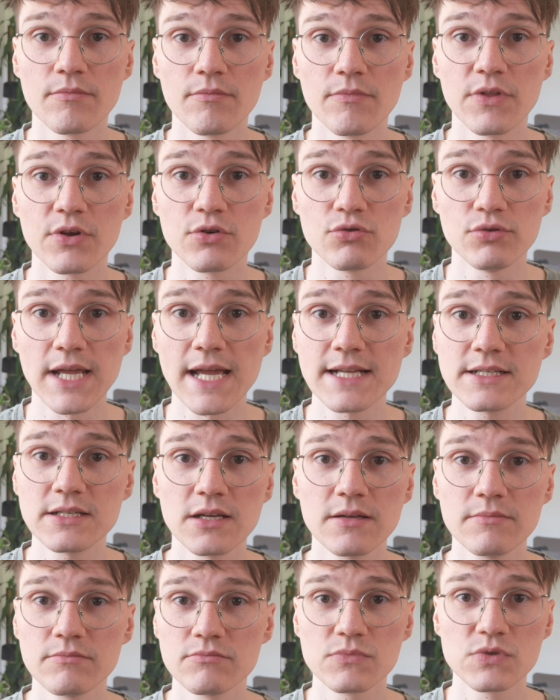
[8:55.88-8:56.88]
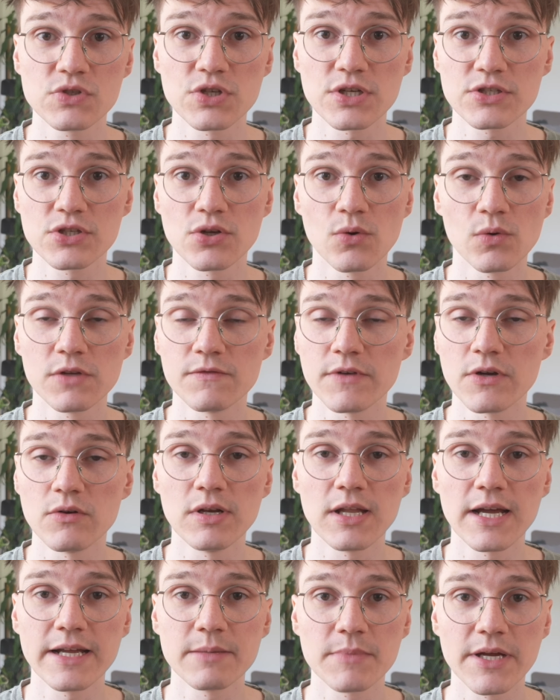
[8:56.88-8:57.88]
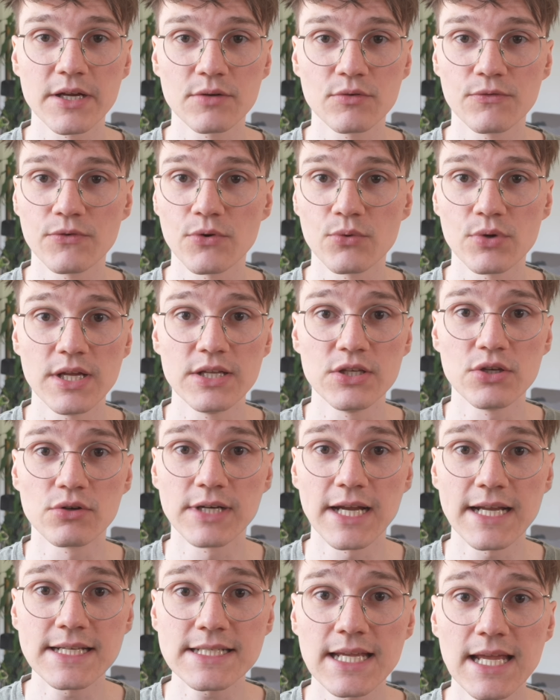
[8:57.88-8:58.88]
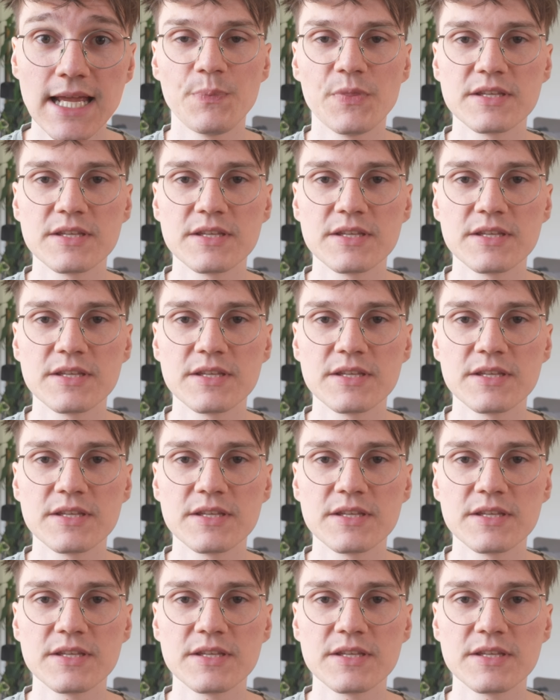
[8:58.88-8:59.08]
the creator. Just hold a very light microphone in your hand.